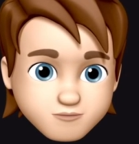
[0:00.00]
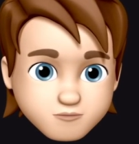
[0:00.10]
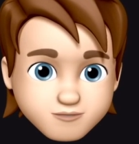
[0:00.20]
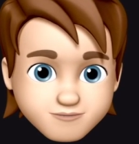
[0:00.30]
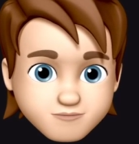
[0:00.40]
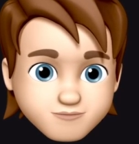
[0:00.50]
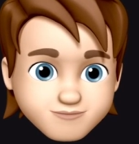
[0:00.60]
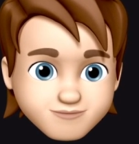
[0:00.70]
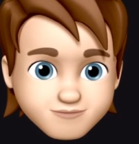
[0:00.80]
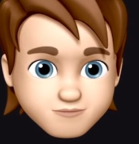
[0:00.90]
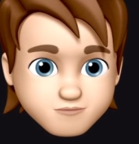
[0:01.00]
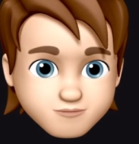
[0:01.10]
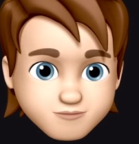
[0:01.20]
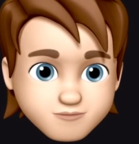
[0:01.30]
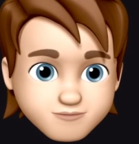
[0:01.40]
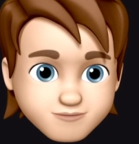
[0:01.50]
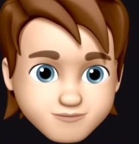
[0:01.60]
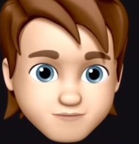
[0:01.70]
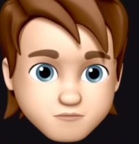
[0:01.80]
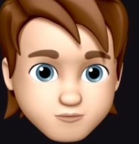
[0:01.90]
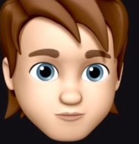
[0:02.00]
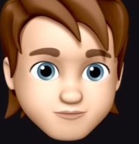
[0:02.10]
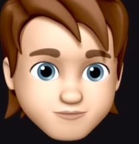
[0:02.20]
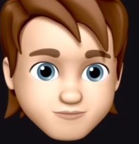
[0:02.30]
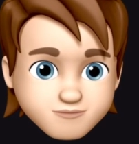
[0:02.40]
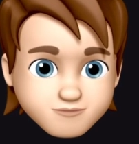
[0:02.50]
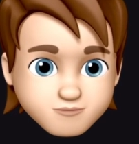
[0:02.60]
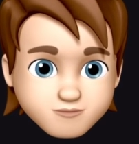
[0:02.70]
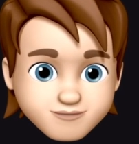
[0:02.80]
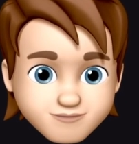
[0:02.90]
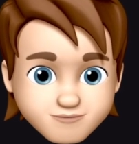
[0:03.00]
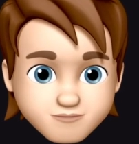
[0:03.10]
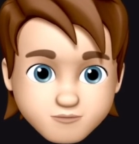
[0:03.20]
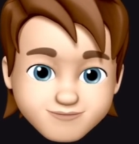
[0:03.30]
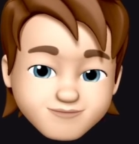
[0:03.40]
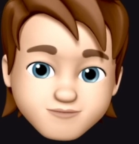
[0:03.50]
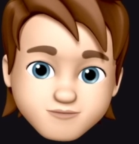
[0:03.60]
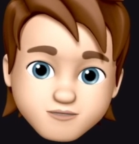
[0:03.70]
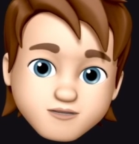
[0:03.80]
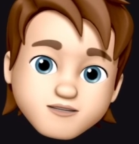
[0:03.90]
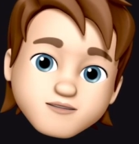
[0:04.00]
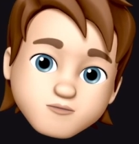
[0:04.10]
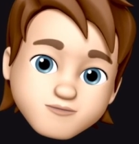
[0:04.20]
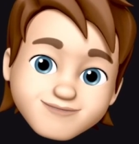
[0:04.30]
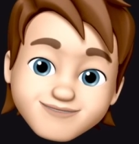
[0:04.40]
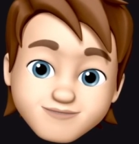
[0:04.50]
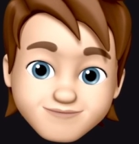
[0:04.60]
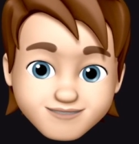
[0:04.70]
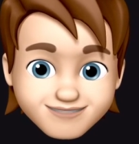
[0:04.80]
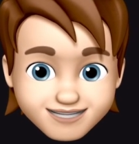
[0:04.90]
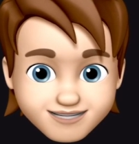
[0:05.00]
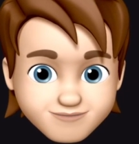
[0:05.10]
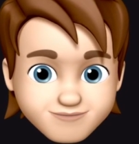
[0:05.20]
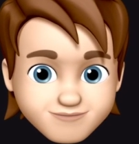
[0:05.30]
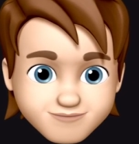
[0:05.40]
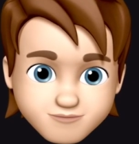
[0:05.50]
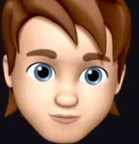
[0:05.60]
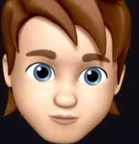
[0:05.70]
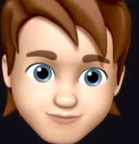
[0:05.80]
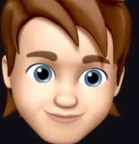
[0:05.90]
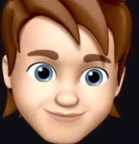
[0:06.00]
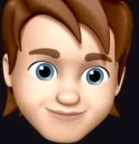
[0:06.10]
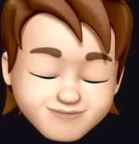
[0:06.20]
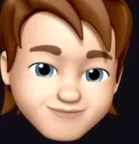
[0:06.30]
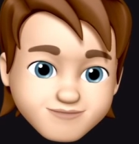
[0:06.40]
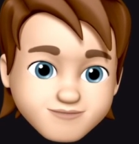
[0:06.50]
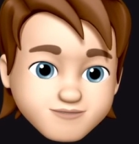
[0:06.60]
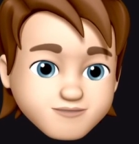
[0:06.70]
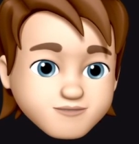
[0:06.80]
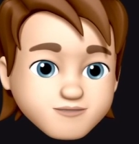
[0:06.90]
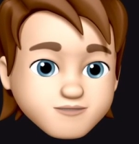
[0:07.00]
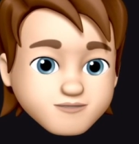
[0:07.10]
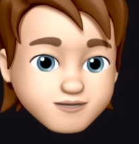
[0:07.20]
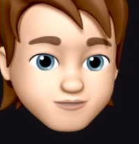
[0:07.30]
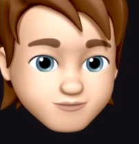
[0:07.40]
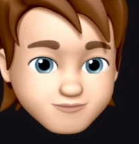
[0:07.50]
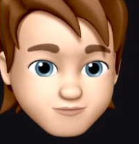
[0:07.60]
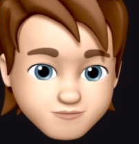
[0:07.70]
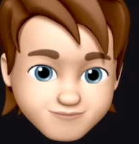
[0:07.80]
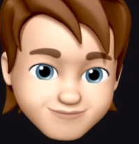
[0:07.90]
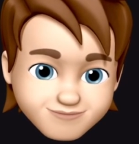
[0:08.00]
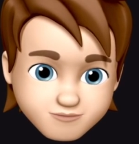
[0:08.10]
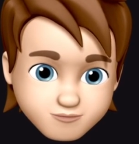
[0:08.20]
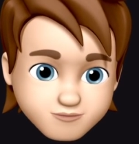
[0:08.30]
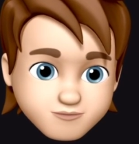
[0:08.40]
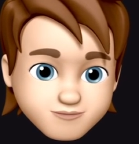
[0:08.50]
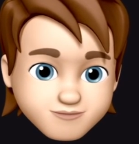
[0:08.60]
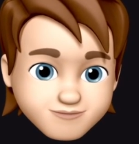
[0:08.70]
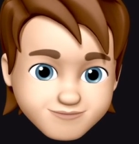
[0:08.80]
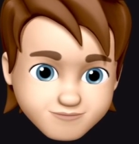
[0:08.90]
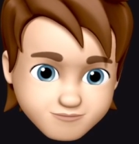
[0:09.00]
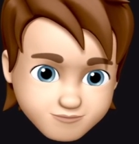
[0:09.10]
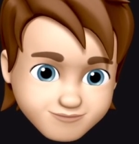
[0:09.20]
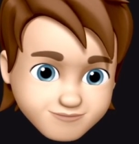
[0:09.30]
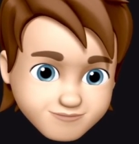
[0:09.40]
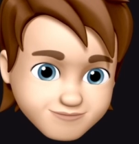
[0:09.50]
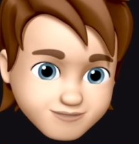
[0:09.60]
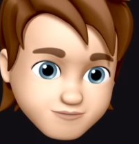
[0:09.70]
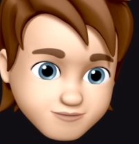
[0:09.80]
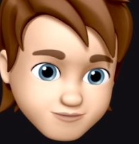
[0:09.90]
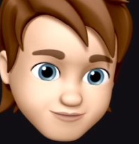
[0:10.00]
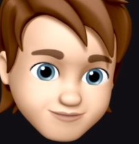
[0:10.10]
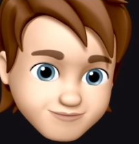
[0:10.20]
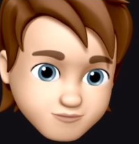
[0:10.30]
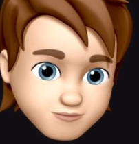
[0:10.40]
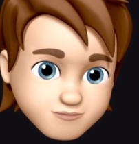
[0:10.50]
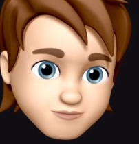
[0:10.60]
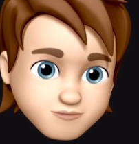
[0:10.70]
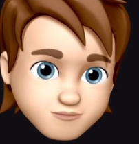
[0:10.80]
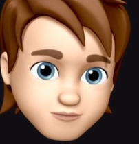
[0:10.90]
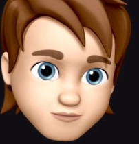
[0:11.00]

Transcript: Swipe through the different imports until you get to Twitter. Twitter makes it very easy to import our data. We use the REST API, so I can just tap the connect button.